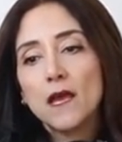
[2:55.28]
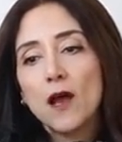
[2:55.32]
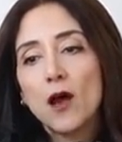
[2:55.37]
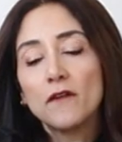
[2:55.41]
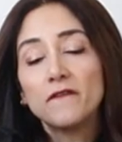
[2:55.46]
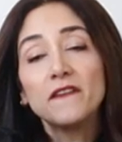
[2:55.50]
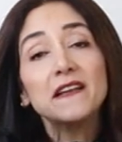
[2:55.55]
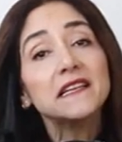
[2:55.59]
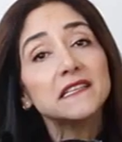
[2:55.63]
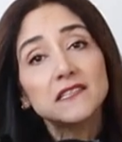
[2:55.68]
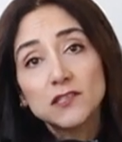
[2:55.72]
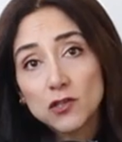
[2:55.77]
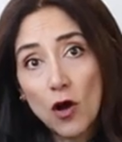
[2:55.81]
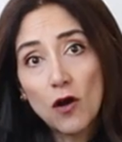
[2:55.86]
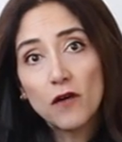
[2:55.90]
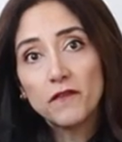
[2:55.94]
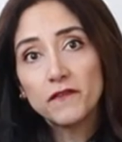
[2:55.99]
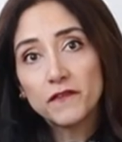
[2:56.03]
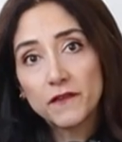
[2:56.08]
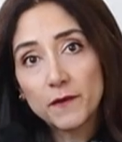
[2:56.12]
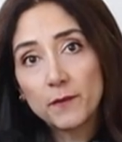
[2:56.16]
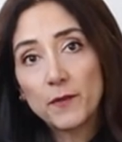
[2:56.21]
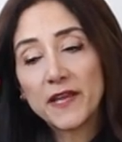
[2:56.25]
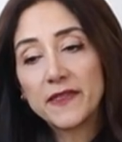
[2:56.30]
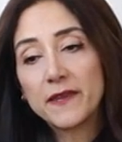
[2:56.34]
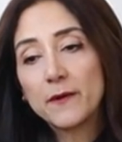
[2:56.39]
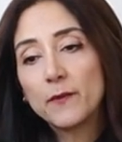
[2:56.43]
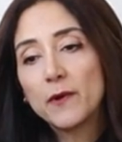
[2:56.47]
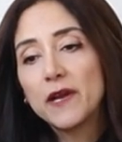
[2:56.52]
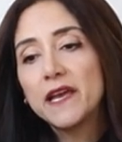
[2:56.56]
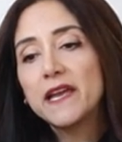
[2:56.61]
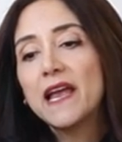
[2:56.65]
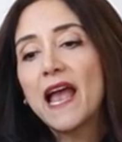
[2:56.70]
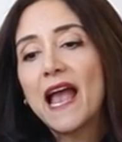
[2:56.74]
very soft, by the
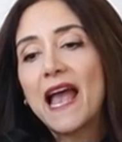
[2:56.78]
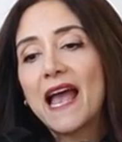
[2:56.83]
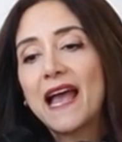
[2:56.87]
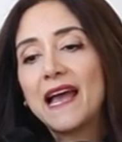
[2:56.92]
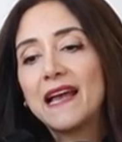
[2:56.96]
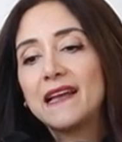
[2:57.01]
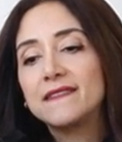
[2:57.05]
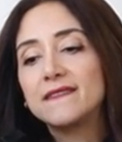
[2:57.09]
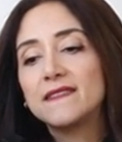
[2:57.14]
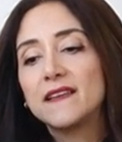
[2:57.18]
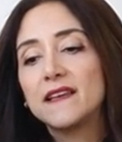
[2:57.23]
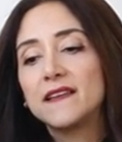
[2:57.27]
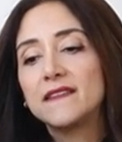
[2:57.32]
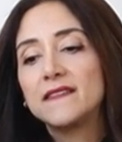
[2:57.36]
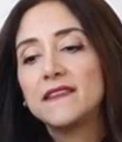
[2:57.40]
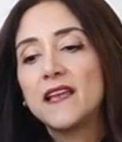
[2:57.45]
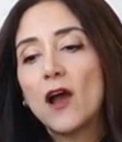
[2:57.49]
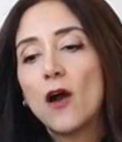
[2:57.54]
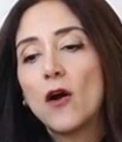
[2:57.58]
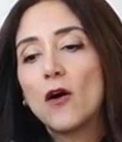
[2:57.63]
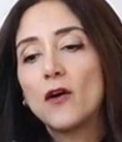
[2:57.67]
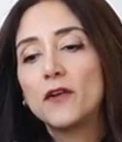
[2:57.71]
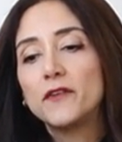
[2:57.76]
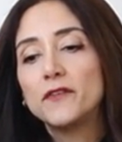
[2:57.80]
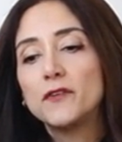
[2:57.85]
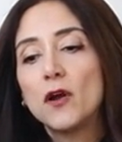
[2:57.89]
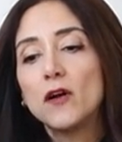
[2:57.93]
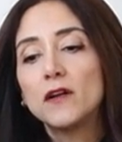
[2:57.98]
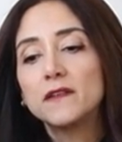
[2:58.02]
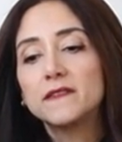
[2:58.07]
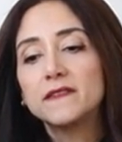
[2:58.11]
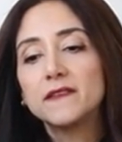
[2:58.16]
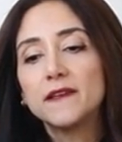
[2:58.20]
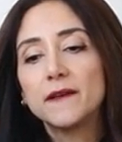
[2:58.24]
way, and they are
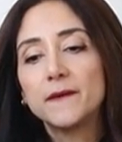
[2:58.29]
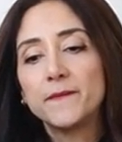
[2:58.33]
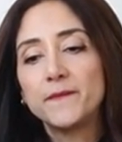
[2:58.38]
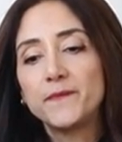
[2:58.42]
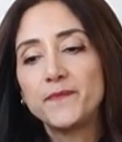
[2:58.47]
not